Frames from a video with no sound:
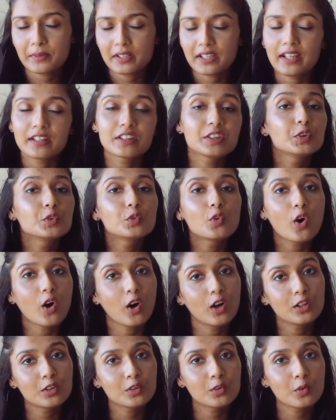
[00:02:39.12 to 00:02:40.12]
And you
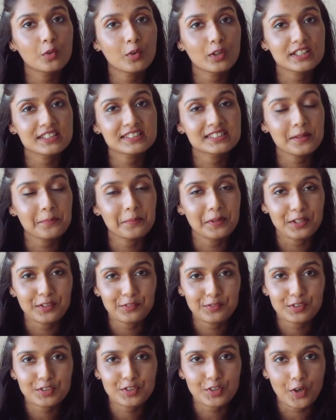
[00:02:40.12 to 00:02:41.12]
all know what is the
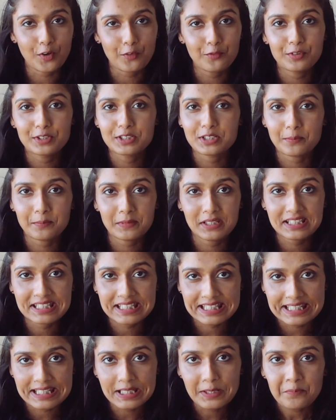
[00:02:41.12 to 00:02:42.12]
benefit of vitamin
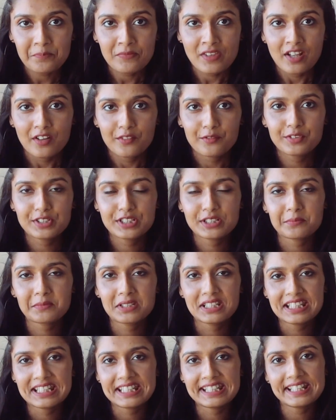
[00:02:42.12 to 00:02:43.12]
E.
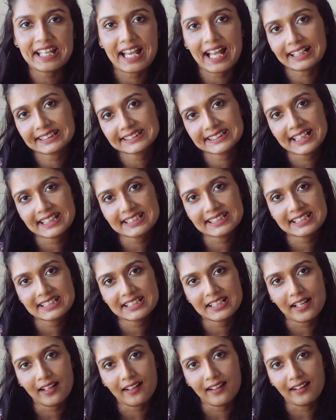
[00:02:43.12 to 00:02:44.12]
Vitamin E acts as
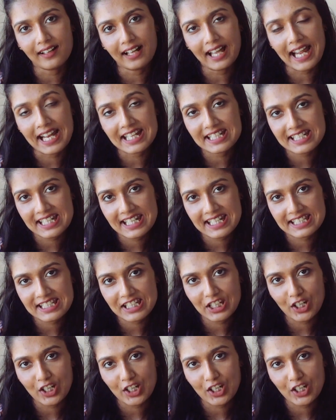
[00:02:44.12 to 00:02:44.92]
a anti-aging